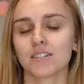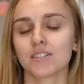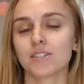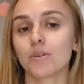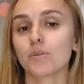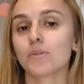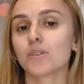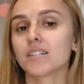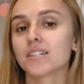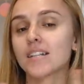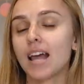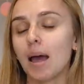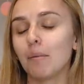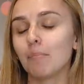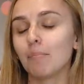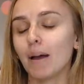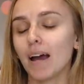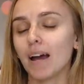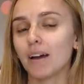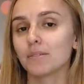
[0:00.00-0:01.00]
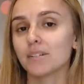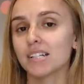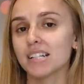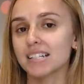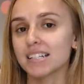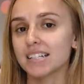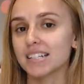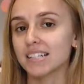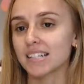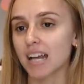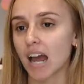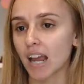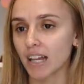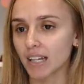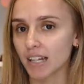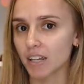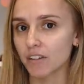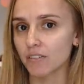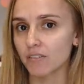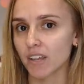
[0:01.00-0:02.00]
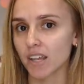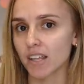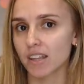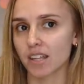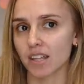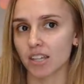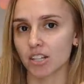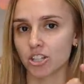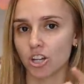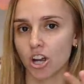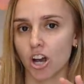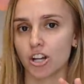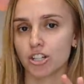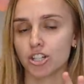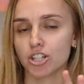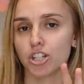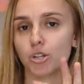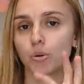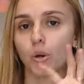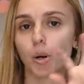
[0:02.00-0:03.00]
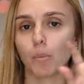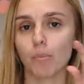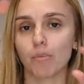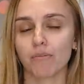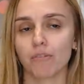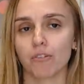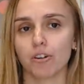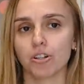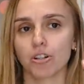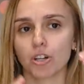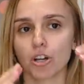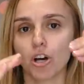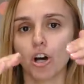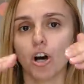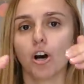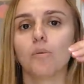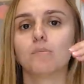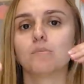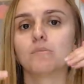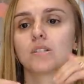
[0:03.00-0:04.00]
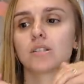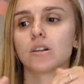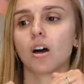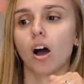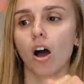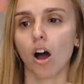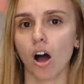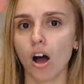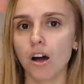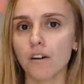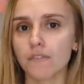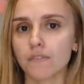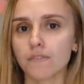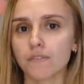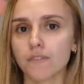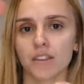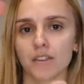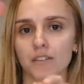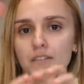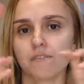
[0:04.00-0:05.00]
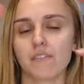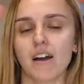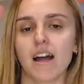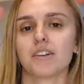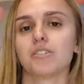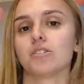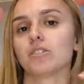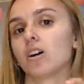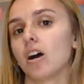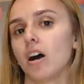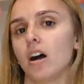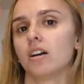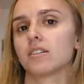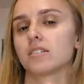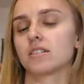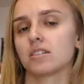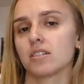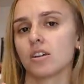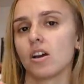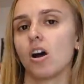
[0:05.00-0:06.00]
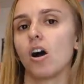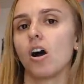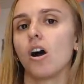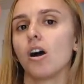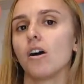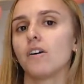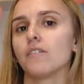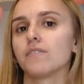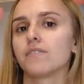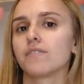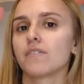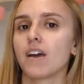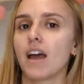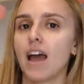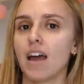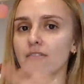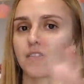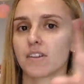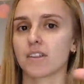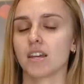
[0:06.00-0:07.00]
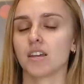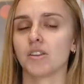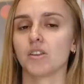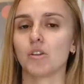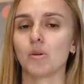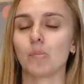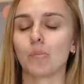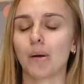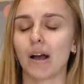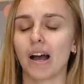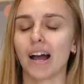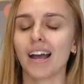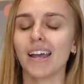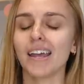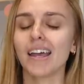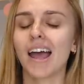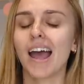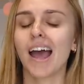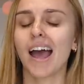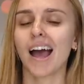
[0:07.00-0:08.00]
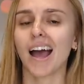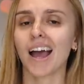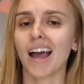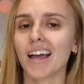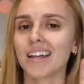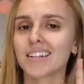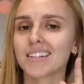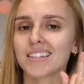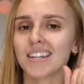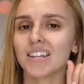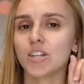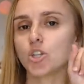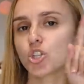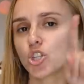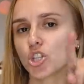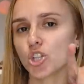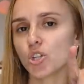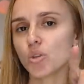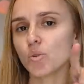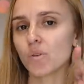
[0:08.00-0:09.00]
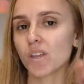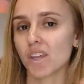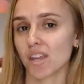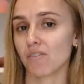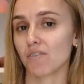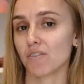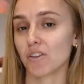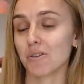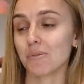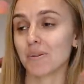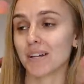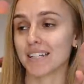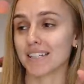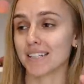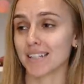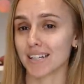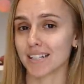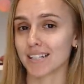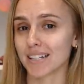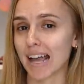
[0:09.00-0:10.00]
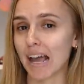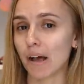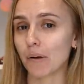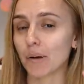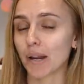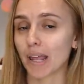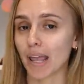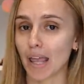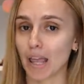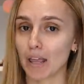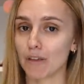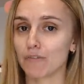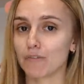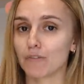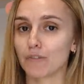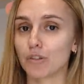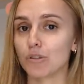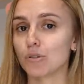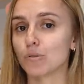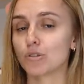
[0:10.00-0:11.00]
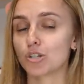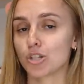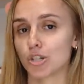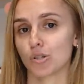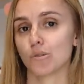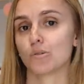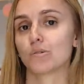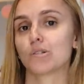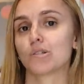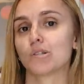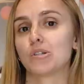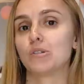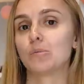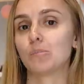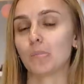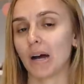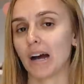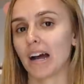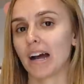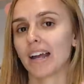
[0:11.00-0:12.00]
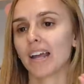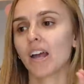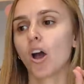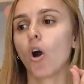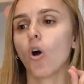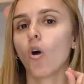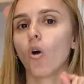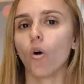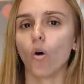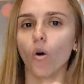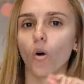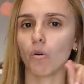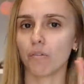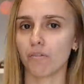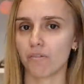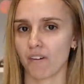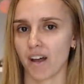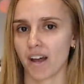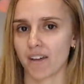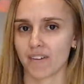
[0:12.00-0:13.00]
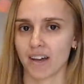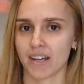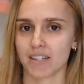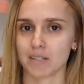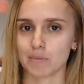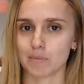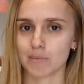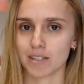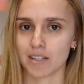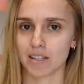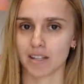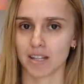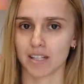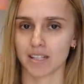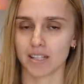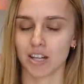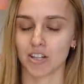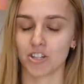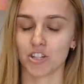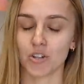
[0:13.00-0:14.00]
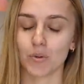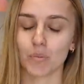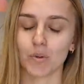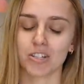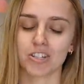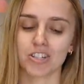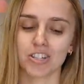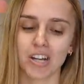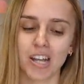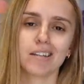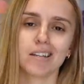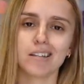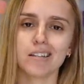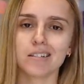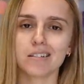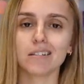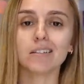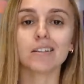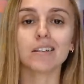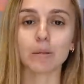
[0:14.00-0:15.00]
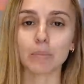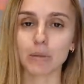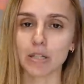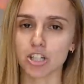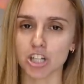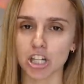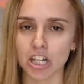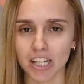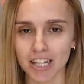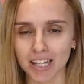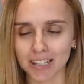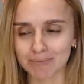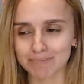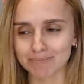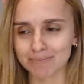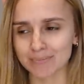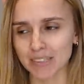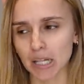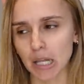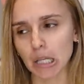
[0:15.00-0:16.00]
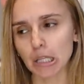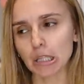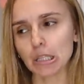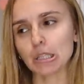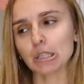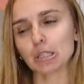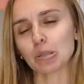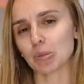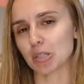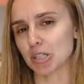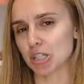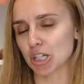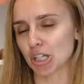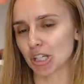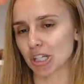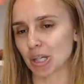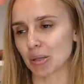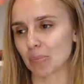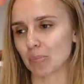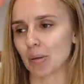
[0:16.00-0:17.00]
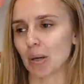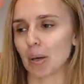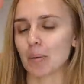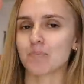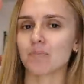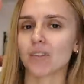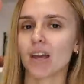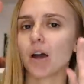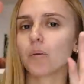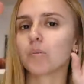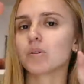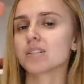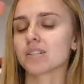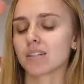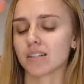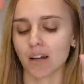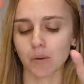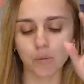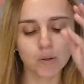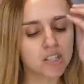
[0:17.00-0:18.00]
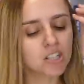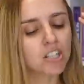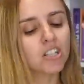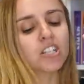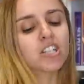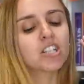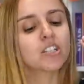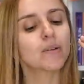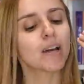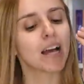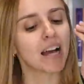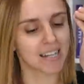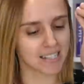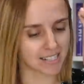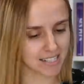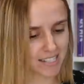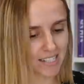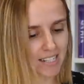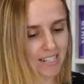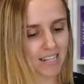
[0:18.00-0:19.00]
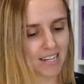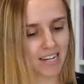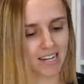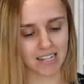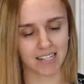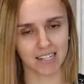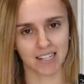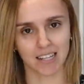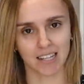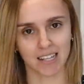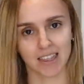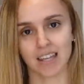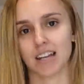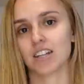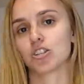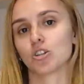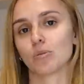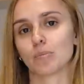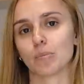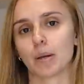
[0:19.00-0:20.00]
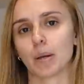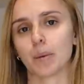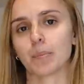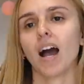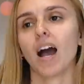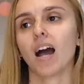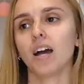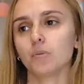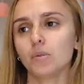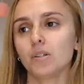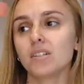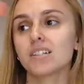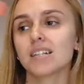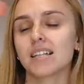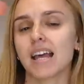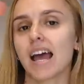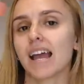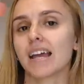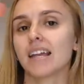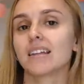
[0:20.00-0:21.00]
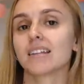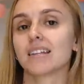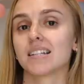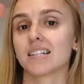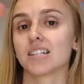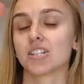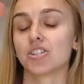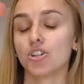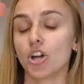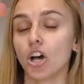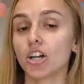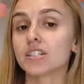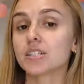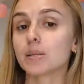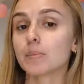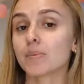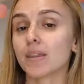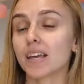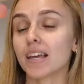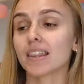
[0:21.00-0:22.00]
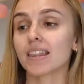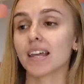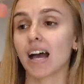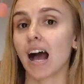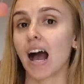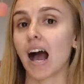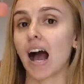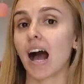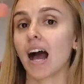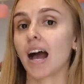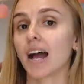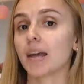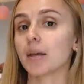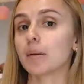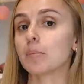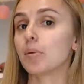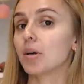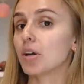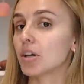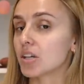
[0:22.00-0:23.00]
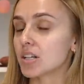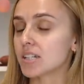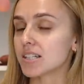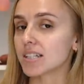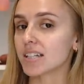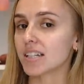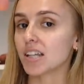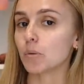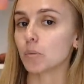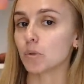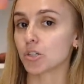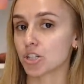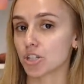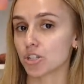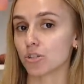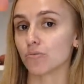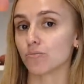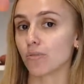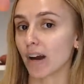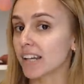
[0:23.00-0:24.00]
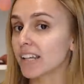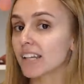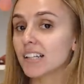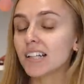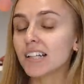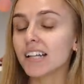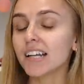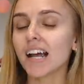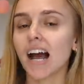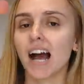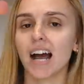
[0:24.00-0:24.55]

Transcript: So the ten pound styling fee that they charged you up front comes off the final cost of everything that you buy. And they do give you a discount if you choose to buy all five items that they send you, which is a little bit cheeky. A little bit cheeky, but I wasn't I wasn't gonna do it. I didn't need that jumper. I will say this is not something that I personally would do regularly.